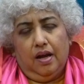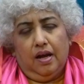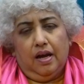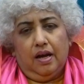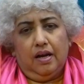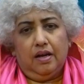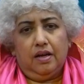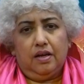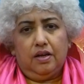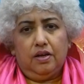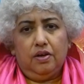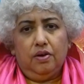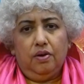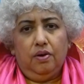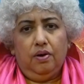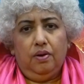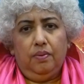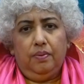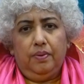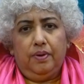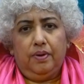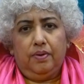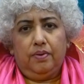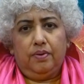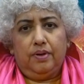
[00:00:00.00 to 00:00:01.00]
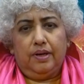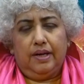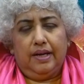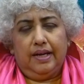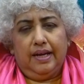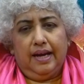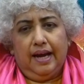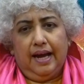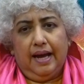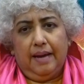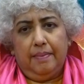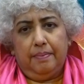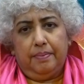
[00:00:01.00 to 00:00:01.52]
A cure will only
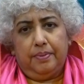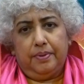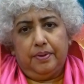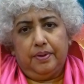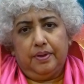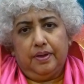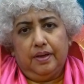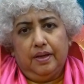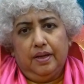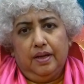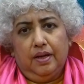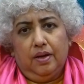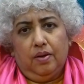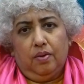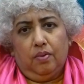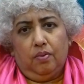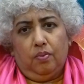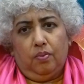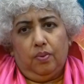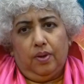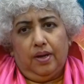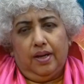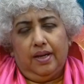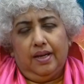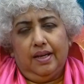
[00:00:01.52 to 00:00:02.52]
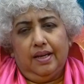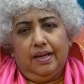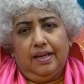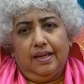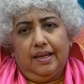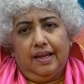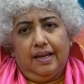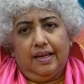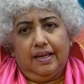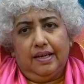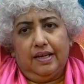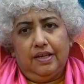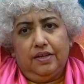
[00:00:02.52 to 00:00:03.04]
happen when
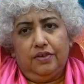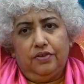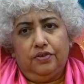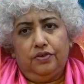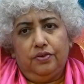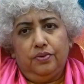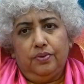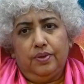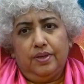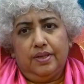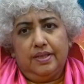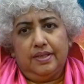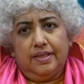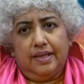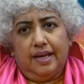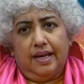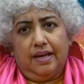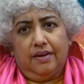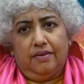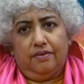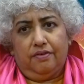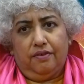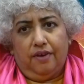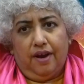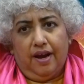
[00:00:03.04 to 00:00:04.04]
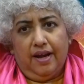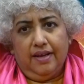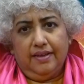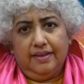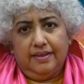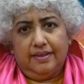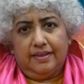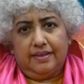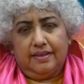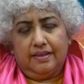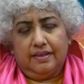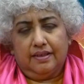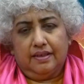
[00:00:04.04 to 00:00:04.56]
that issue is
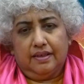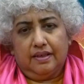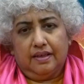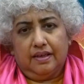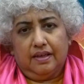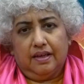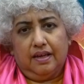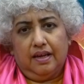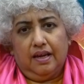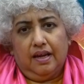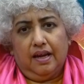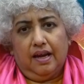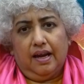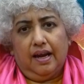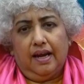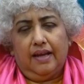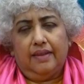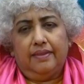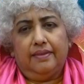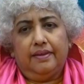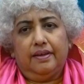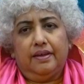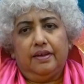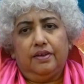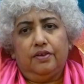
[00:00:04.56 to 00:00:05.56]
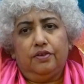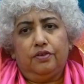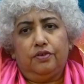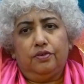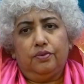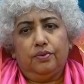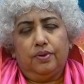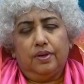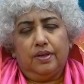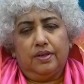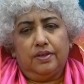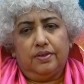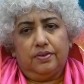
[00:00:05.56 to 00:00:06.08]
addressed and the
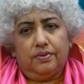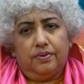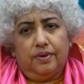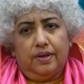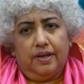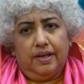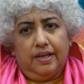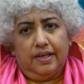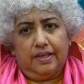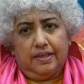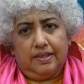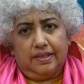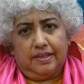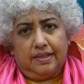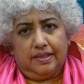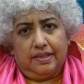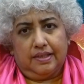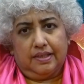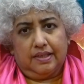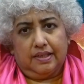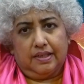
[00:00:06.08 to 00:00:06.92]
issue is released.